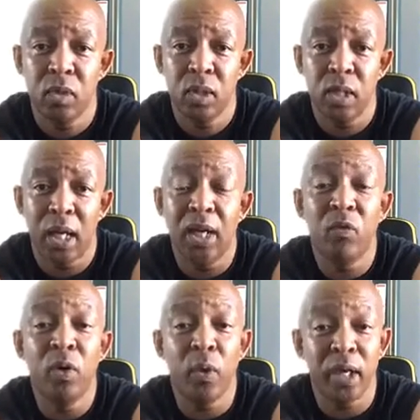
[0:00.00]
And if we
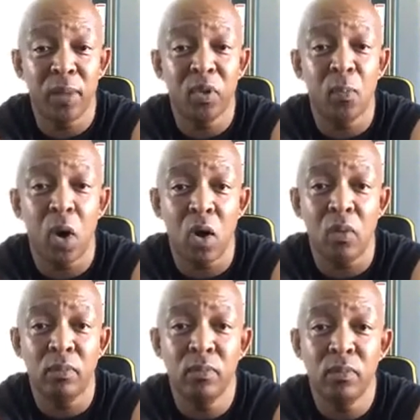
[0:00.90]
wake up tomorrow,
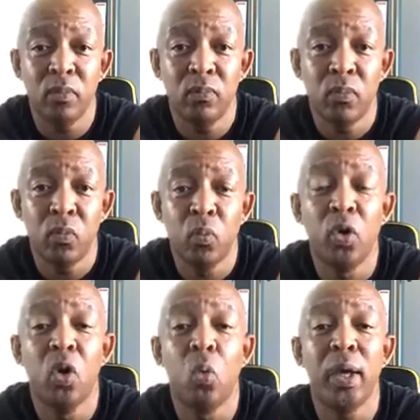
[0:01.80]
we're
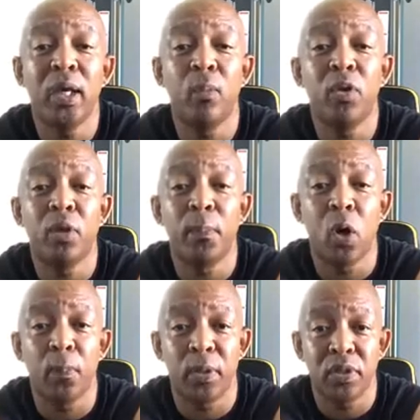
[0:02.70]
going to wake up with a
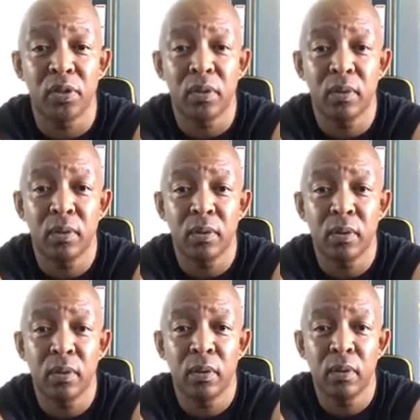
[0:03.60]
purpose.
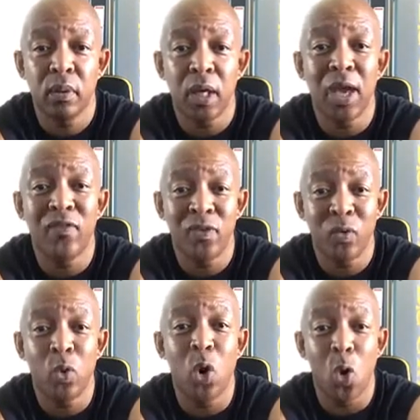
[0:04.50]
As if it
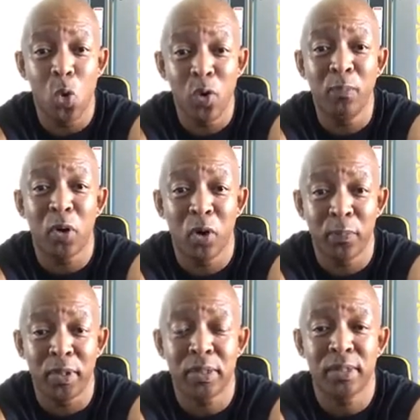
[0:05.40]
were on
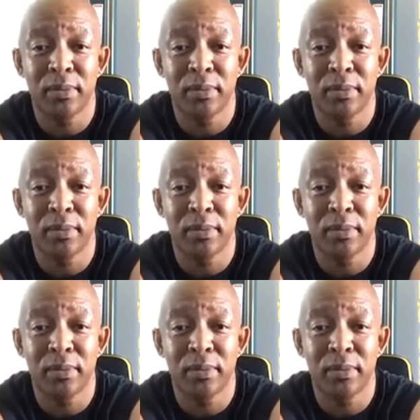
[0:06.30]
purpose.